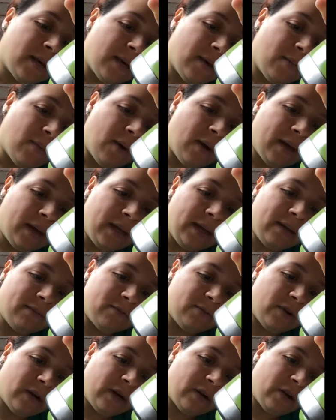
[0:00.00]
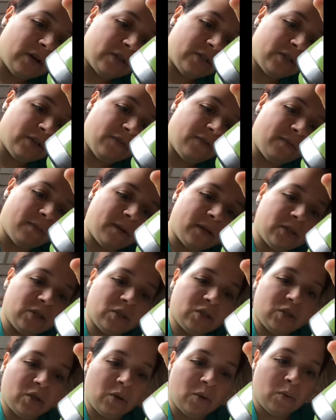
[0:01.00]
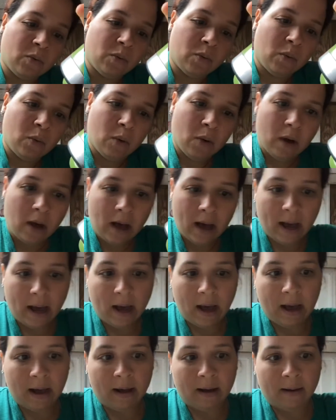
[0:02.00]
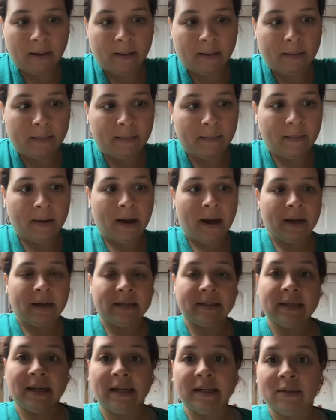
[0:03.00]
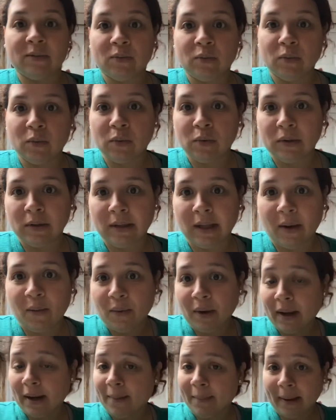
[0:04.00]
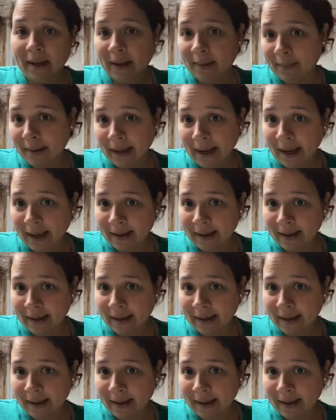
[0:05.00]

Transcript: Well, he lives right across the street from us, so I decided that we're gonna make him a cake.